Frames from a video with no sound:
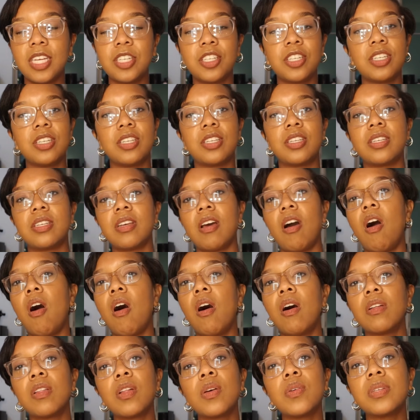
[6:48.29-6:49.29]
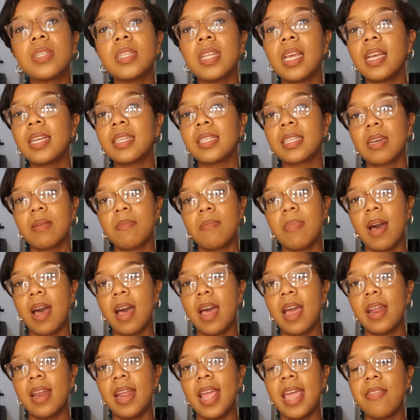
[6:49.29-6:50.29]
It's just all those things
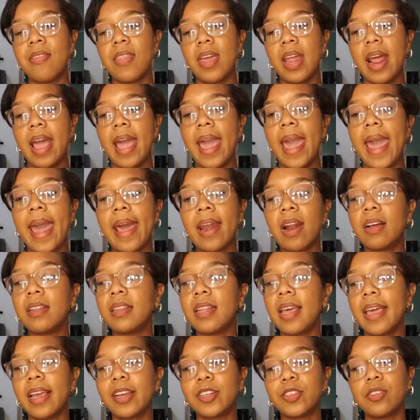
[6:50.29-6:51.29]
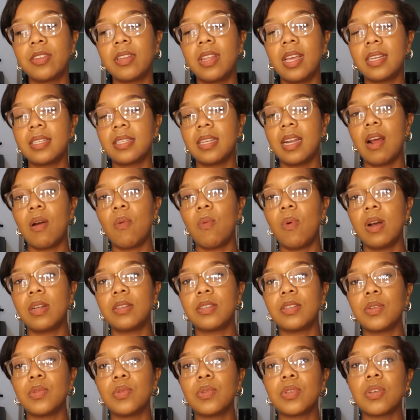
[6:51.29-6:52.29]
combined, and then I add on the extra things that I
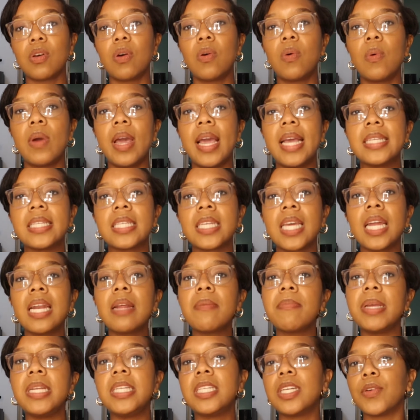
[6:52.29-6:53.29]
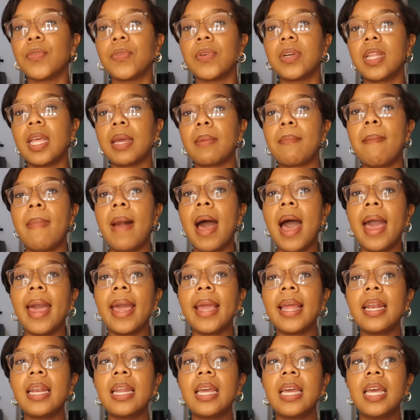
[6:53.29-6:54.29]
want to. So it's gonna be different. Like
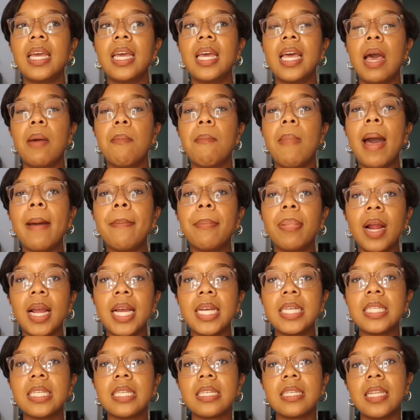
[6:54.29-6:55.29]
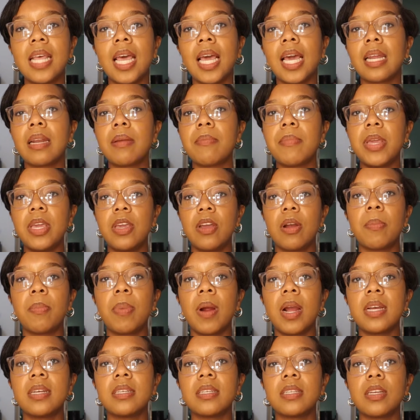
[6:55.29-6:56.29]
my price is not gonna be your
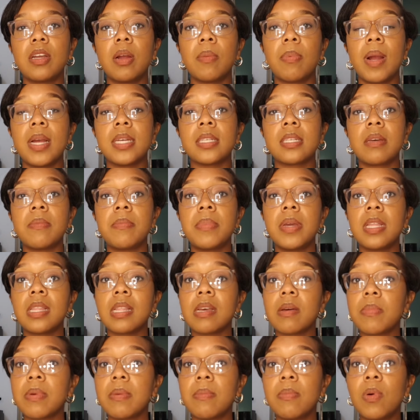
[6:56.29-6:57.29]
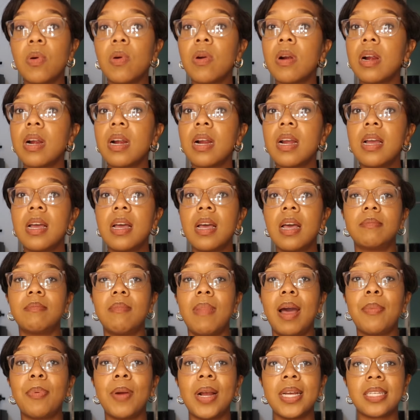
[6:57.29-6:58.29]
price. Your price could be a little bit more,
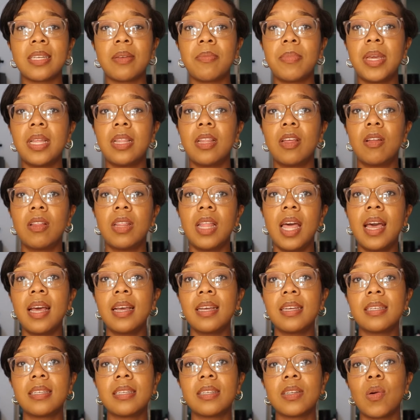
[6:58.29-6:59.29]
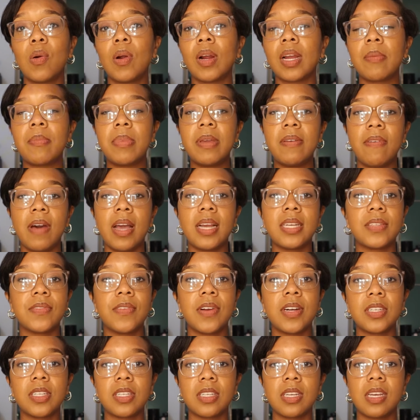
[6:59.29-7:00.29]
my price could be a little less, or it could be vice
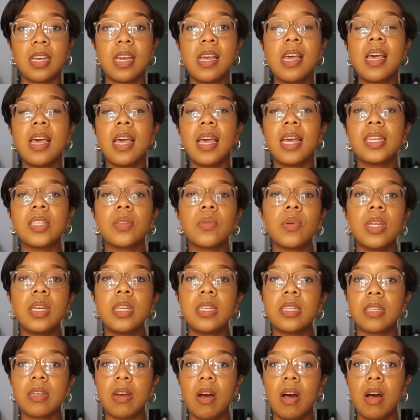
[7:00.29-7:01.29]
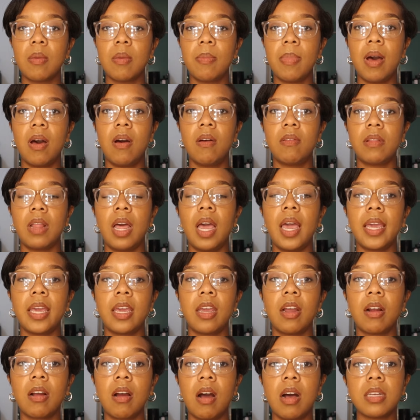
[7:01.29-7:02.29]
versa. It's really just about like
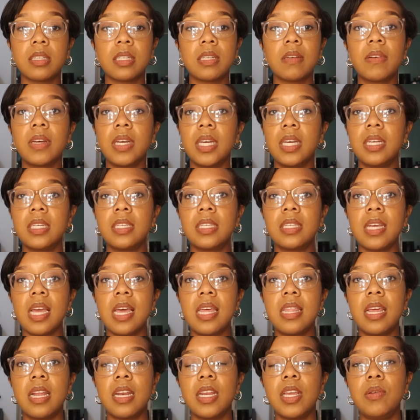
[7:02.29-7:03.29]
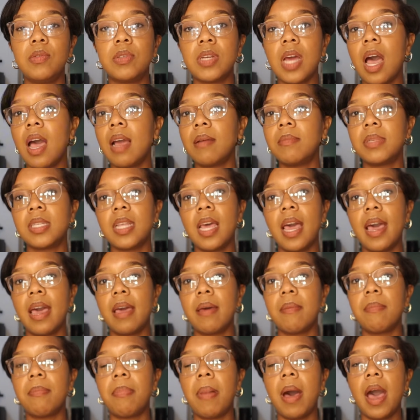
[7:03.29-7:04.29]
your cost of goods, and then you times
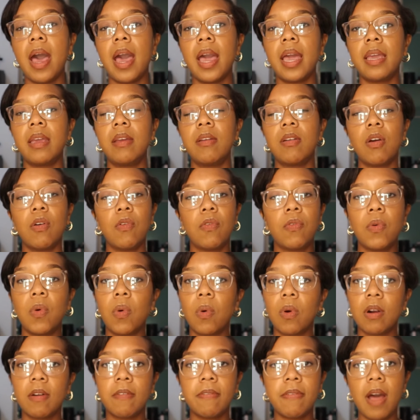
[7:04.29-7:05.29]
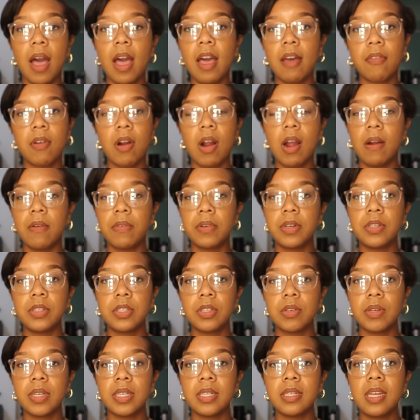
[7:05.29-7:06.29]
that by, you know, 4 or 5 or however you
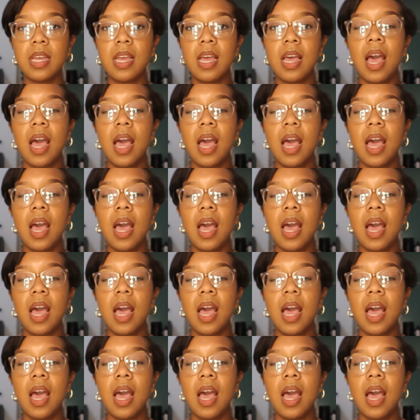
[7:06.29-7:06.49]
do it.